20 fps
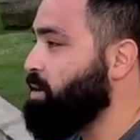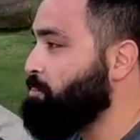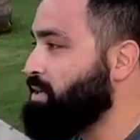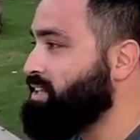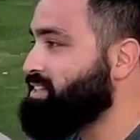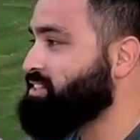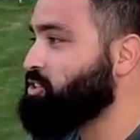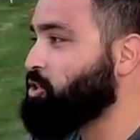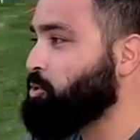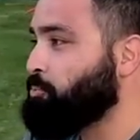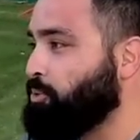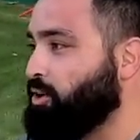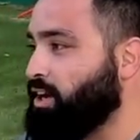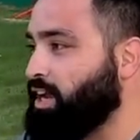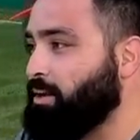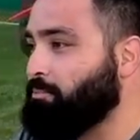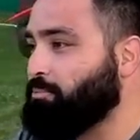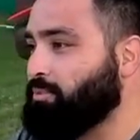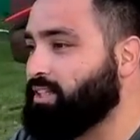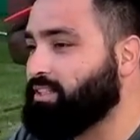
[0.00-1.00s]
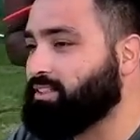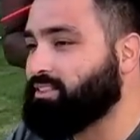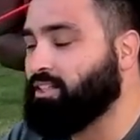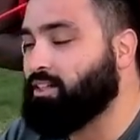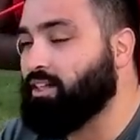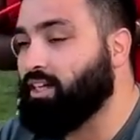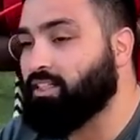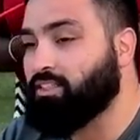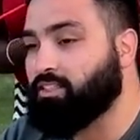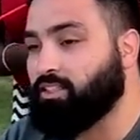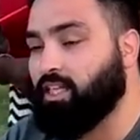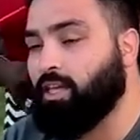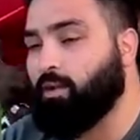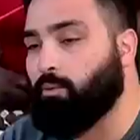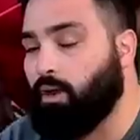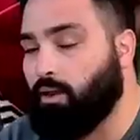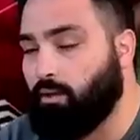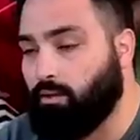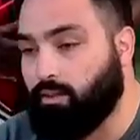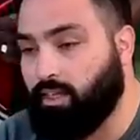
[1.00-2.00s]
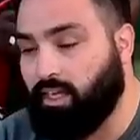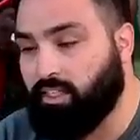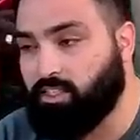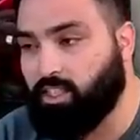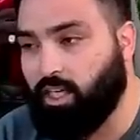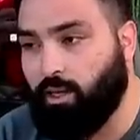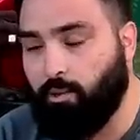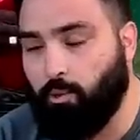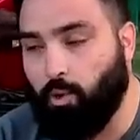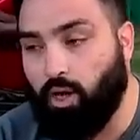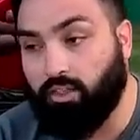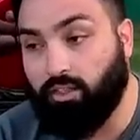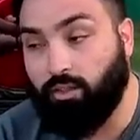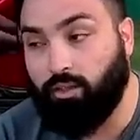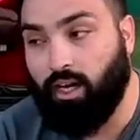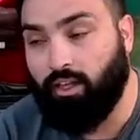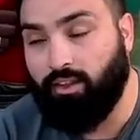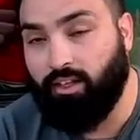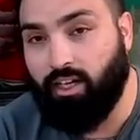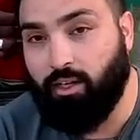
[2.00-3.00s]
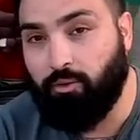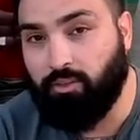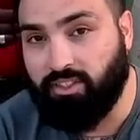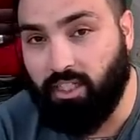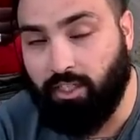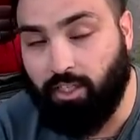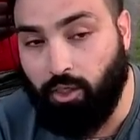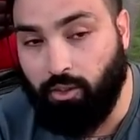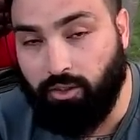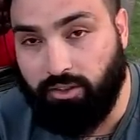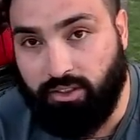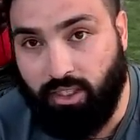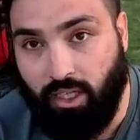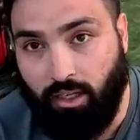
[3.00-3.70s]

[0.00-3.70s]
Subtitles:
up, it's super empty. So yesterday we walked around there and it was a ghost